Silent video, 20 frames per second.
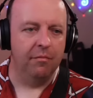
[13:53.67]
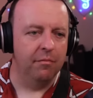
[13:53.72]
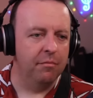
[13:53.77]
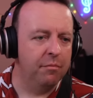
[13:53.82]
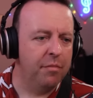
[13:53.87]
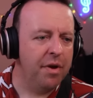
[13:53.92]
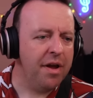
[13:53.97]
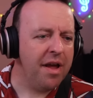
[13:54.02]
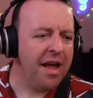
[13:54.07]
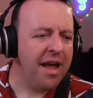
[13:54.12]

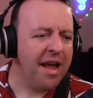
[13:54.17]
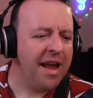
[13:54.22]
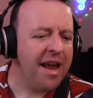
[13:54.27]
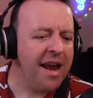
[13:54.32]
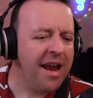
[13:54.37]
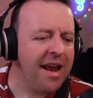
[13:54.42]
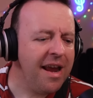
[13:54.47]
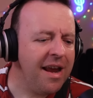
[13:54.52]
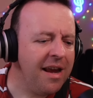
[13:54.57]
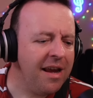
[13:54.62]

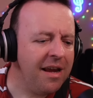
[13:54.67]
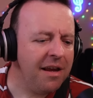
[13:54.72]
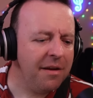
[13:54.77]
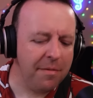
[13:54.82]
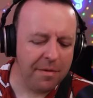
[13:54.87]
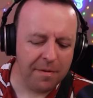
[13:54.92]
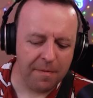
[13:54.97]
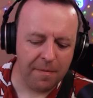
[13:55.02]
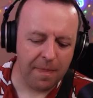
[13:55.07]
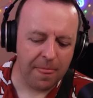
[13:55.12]
There, I
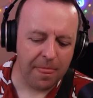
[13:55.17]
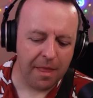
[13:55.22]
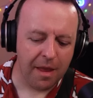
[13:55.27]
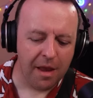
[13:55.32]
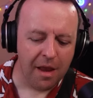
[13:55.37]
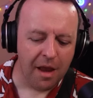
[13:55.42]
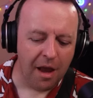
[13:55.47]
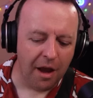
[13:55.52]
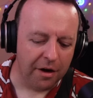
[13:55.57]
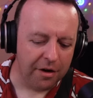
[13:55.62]

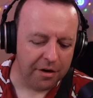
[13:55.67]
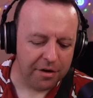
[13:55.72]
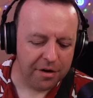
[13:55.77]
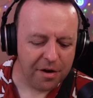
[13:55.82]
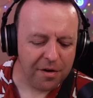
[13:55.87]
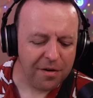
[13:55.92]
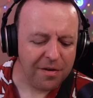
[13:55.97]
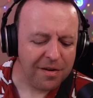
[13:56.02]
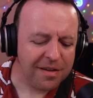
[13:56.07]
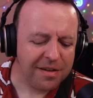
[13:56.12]

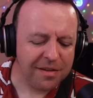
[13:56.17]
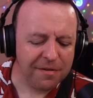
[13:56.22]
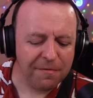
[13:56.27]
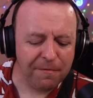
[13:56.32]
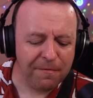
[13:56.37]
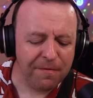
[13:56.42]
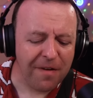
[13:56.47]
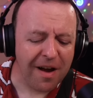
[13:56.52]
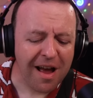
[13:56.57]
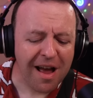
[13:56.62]
know it's so
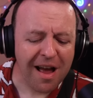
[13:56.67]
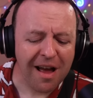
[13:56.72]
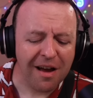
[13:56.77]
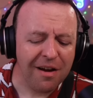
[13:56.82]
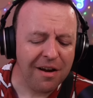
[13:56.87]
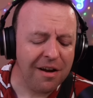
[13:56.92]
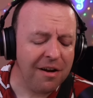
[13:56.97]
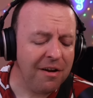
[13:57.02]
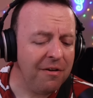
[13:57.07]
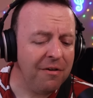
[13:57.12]

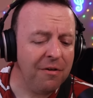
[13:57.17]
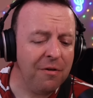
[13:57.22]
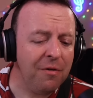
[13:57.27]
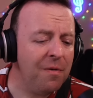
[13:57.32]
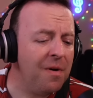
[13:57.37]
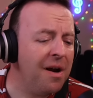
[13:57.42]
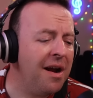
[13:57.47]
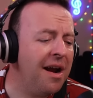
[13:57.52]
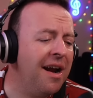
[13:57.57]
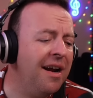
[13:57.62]
far
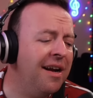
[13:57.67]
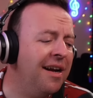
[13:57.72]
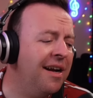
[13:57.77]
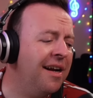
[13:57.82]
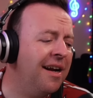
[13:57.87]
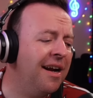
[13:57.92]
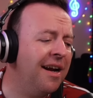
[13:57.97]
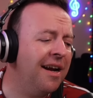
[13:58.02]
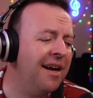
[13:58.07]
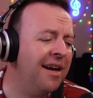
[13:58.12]

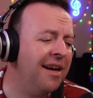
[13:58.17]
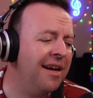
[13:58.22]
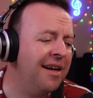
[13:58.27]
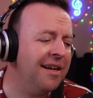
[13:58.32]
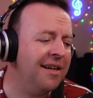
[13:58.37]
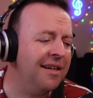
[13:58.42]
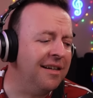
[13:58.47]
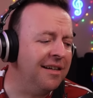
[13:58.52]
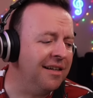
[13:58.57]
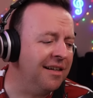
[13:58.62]

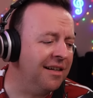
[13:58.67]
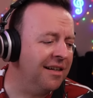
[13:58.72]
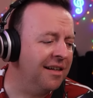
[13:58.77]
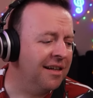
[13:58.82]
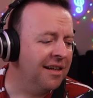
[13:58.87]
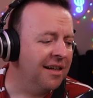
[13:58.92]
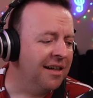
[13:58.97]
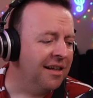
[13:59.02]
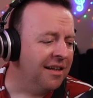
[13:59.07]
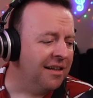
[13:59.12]
away,
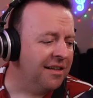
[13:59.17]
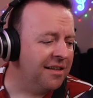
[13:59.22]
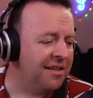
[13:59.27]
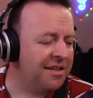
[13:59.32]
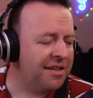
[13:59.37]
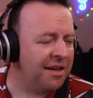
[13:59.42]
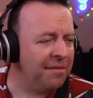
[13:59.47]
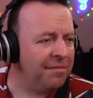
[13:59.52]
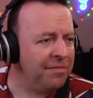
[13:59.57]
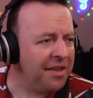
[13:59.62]

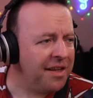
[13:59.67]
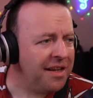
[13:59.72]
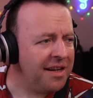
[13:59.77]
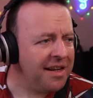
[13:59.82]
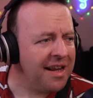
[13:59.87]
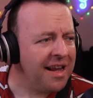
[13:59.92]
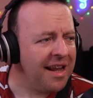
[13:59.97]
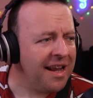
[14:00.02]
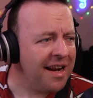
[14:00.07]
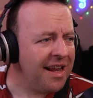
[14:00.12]
something
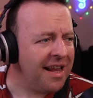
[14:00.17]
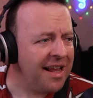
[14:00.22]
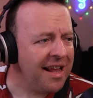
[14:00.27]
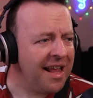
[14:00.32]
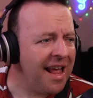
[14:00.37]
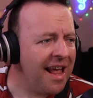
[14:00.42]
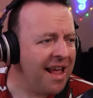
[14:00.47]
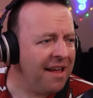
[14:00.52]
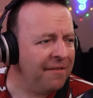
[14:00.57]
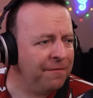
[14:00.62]
that I
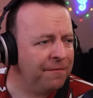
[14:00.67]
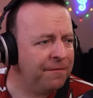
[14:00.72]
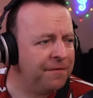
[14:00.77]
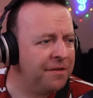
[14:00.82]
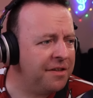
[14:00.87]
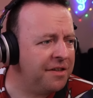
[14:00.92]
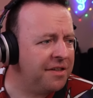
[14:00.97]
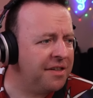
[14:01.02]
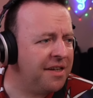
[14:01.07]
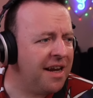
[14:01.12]
have to
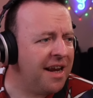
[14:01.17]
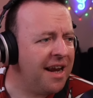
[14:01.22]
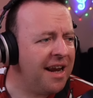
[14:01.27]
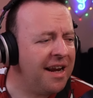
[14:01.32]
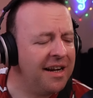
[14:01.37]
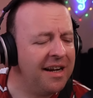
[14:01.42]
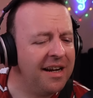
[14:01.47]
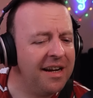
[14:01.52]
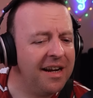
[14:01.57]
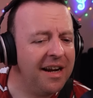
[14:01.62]

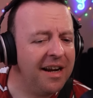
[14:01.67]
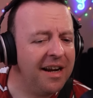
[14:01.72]
say.